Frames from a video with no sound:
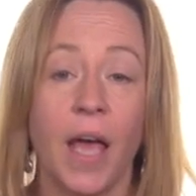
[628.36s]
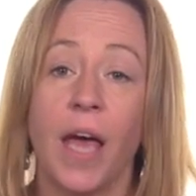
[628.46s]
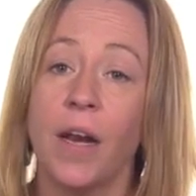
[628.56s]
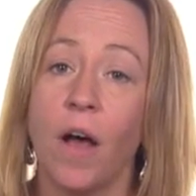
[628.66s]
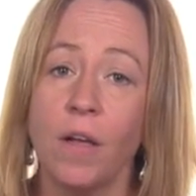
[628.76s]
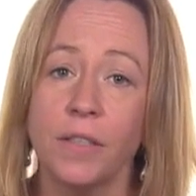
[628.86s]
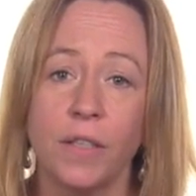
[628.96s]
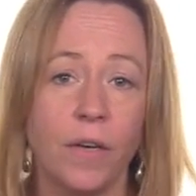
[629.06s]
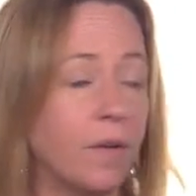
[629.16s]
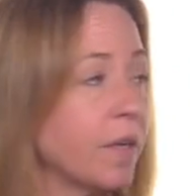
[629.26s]
and
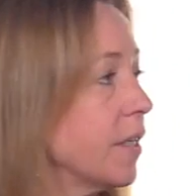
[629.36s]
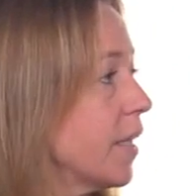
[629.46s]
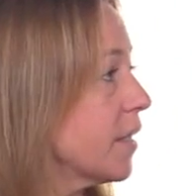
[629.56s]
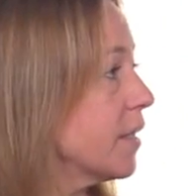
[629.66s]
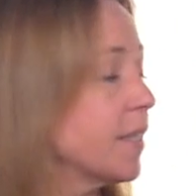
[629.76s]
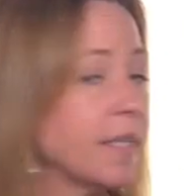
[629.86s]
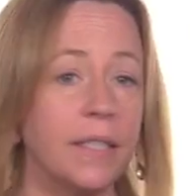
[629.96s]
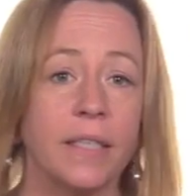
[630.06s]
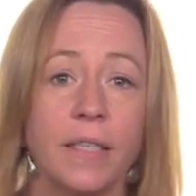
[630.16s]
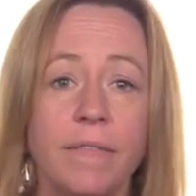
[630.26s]
also conduct a
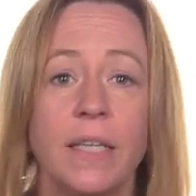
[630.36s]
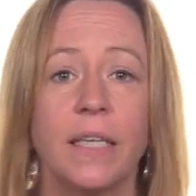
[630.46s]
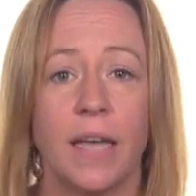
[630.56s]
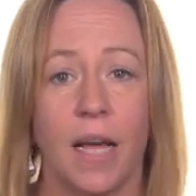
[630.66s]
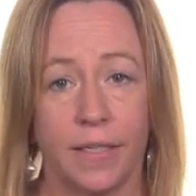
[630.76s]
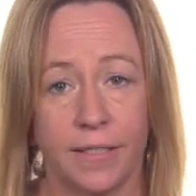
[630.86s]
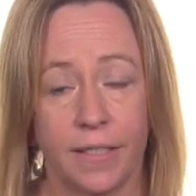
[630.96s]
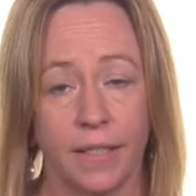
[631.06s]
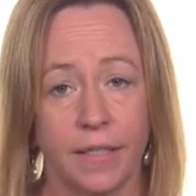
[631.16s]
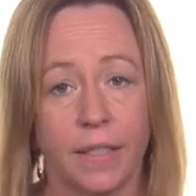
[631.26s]
sensitivity
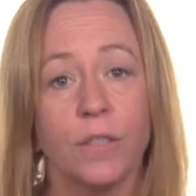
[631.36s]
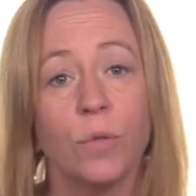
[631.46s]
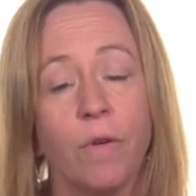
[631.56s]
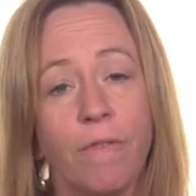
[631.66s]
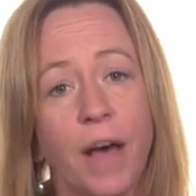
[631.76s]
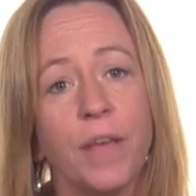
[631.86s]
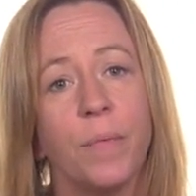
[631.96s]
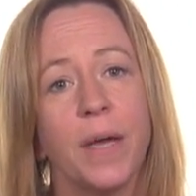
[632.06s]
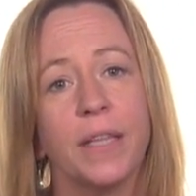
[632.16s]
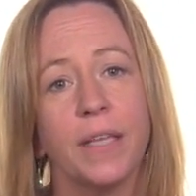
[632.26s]
analysis to
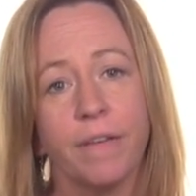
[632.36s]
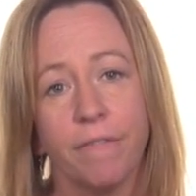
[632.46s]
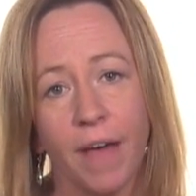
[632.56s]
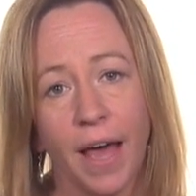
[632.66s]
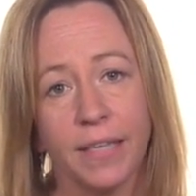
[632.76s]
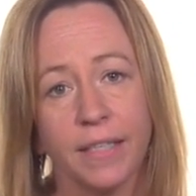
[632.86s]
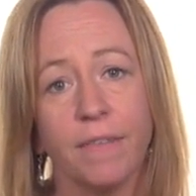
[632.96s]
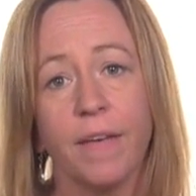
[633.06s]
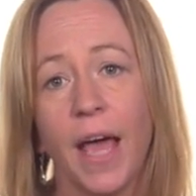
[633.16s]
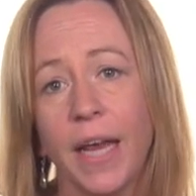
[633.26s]
evaluate the effect
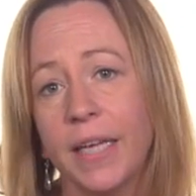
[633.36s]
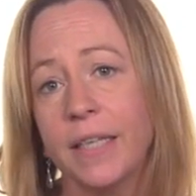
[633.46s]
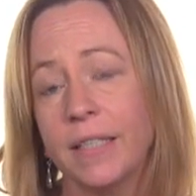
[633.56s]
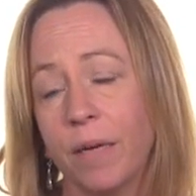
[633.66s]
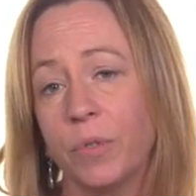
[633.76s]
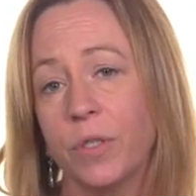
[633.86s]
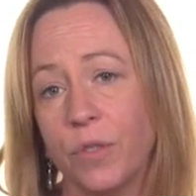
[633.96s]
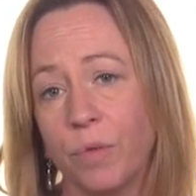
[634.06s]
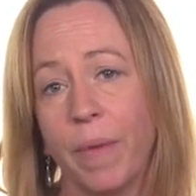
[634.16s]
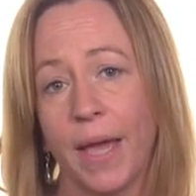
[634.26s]
of any assumptions
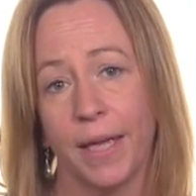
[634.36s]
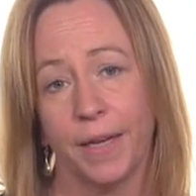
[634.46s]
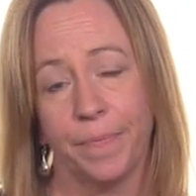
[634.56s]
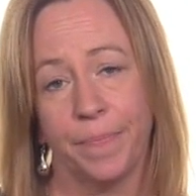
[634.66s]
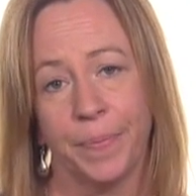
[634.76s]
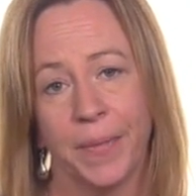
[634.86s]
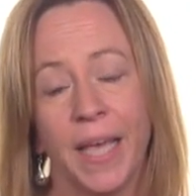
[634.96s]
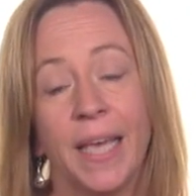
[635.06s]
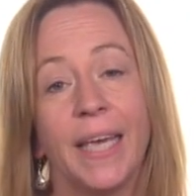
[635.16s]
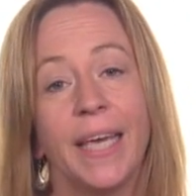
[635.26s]
you made.
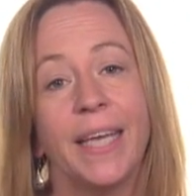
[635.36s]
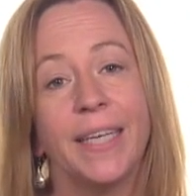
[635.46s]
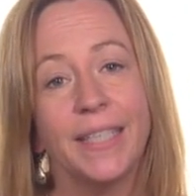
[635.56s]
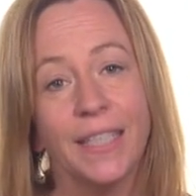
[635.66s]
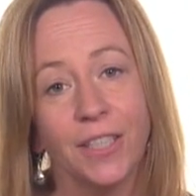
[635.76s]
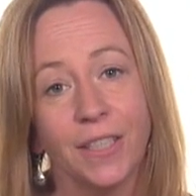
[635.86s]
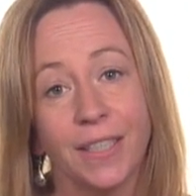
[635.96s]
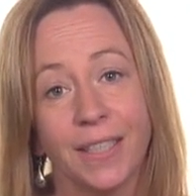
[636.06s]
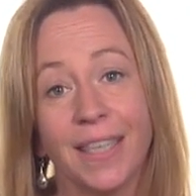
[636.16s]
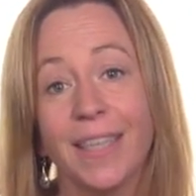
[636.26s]
In
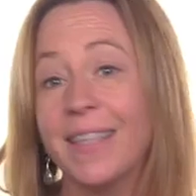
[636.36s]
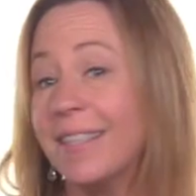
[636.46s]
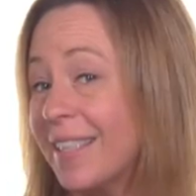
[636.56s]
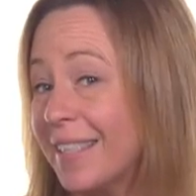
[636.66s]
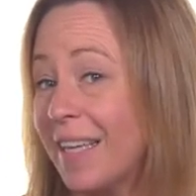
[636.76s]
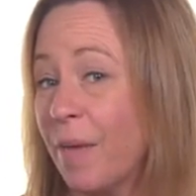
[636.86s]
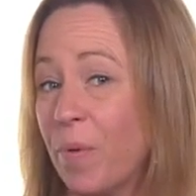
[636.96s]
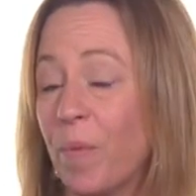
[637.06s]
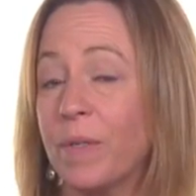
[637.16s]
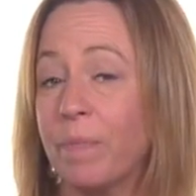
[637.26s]
addition, this
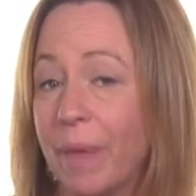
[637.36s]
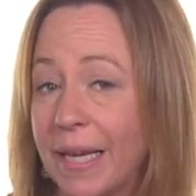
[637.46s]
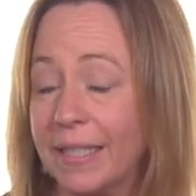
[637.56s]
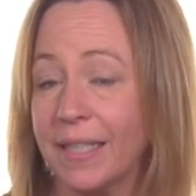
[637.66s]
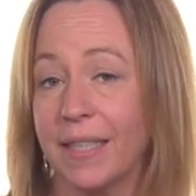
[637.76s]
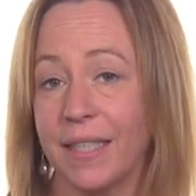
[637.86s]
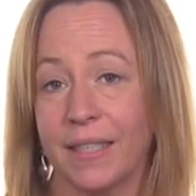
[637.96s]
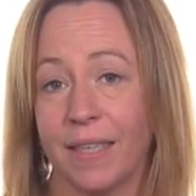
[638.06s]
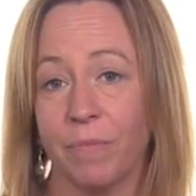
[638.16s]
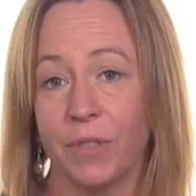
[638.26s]
example was based on the
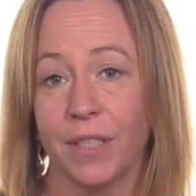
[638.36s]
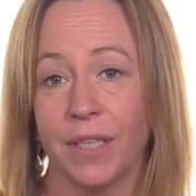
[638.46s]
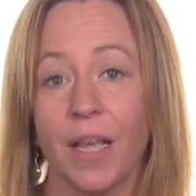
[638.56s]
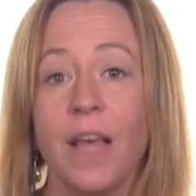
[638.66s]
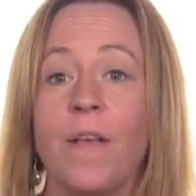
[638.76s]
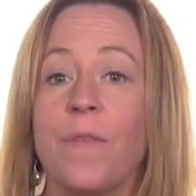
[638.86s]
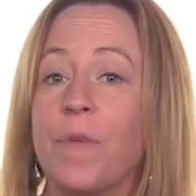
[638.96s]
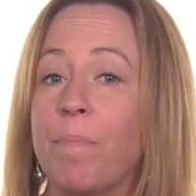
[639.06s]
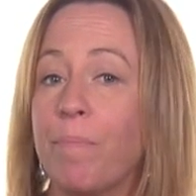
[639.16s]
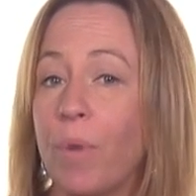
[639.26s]
assumption
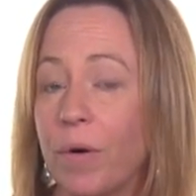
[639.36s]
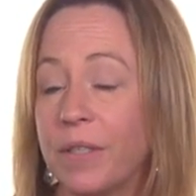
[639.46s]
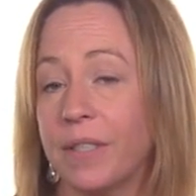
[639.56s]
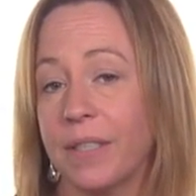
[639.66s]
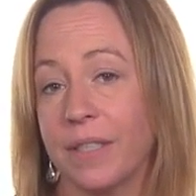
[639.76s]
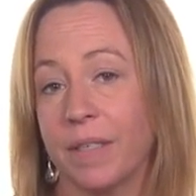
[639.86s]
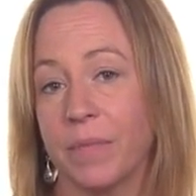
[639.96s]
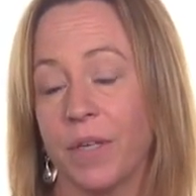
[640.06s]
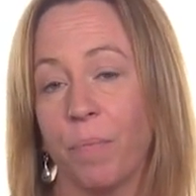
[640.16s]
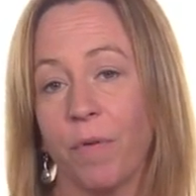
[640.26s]
that both
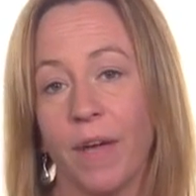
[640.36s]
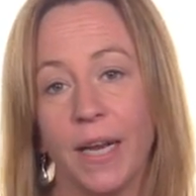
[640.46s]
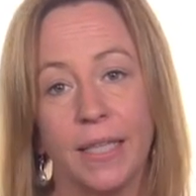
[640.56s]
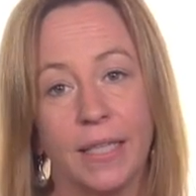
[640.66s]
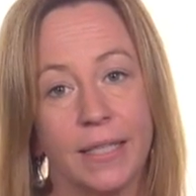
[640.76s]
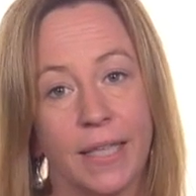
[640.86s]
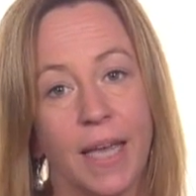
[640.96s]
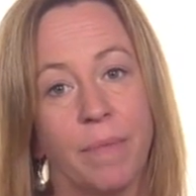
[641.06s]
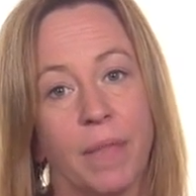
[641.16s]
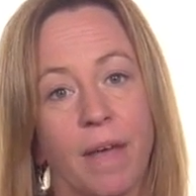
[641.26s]
systems are providing the
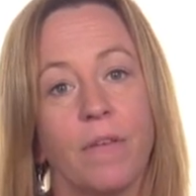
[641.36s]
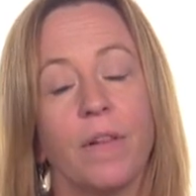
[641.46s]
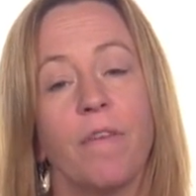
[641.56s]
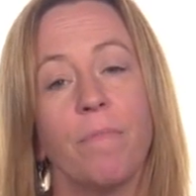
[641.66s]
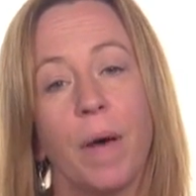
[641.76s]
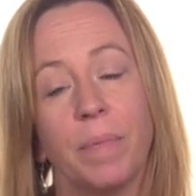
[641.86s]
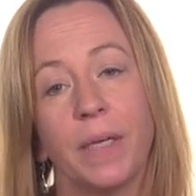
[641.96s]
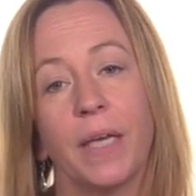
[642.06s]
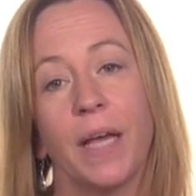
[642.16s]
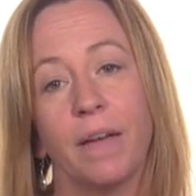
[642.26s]
same level of
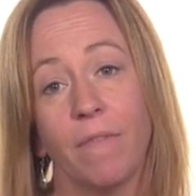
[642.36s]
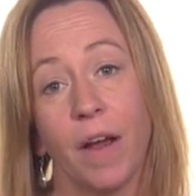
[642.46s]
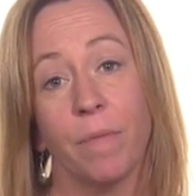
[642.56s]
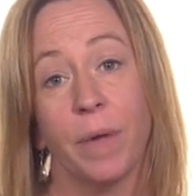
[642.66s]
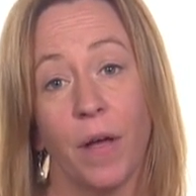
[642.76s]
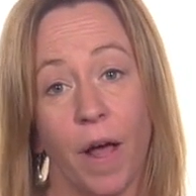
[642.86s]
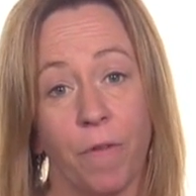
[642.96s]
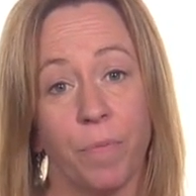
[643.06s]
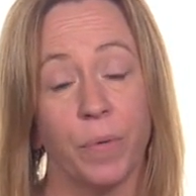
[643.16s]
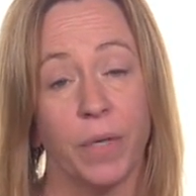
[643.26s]
public and environmental
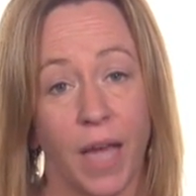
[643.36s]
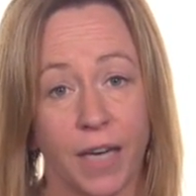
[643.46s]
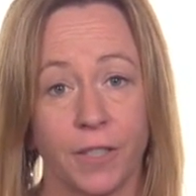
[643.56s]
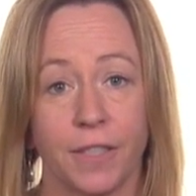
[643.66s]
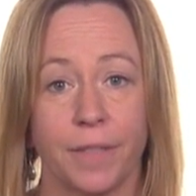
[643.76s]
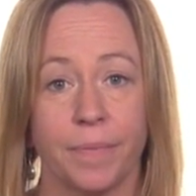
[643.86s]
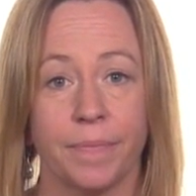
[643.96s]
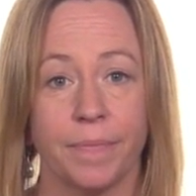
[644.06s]
health protection.